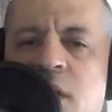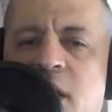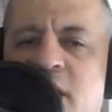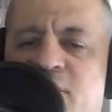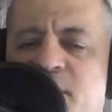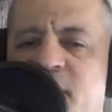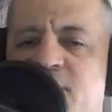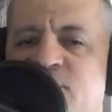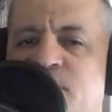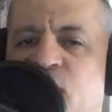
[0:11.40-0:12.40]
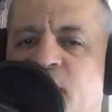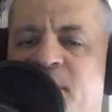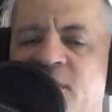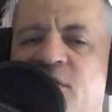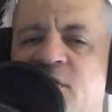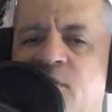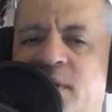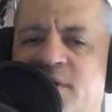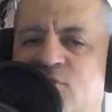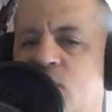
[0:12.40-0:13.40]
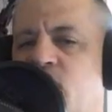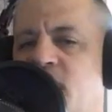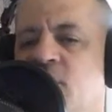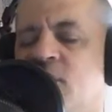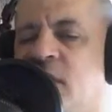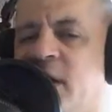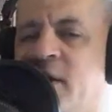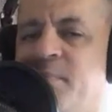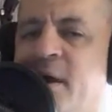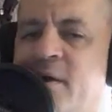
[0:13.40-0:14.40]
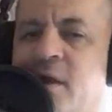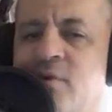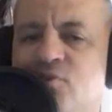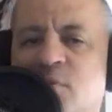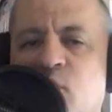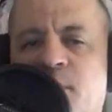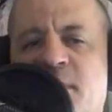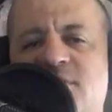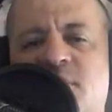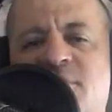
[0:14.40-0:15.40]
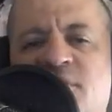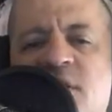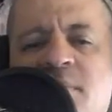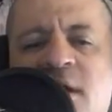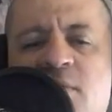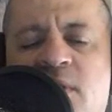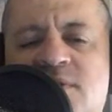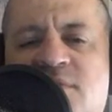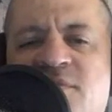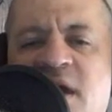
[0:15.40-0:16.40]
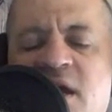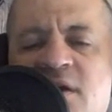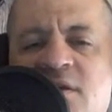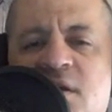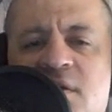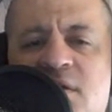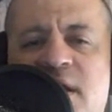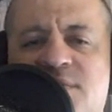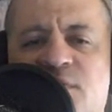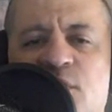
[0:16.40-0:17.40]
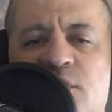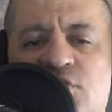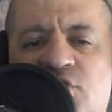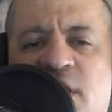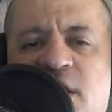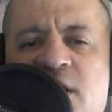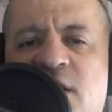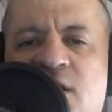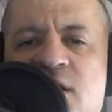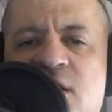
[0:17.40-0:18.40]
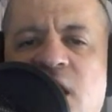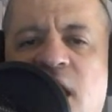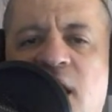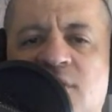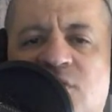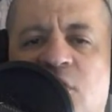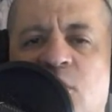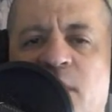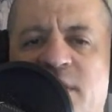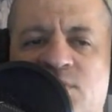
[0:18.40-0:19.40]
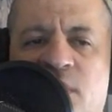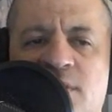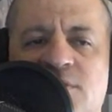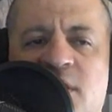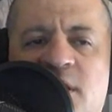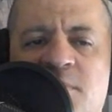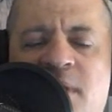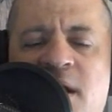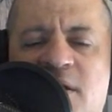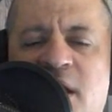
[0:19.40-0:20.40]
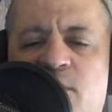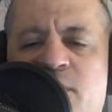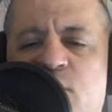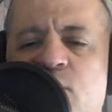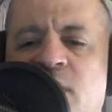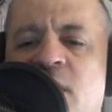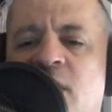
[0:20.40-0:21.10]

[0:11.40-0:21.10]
right, everybody, it's your boy BQ. What it doing? What it look like? Impact Lounge, #1 place to be for the Impact Wrestling fan. Thanks for checking in. As always, we're going to talk Impact like we do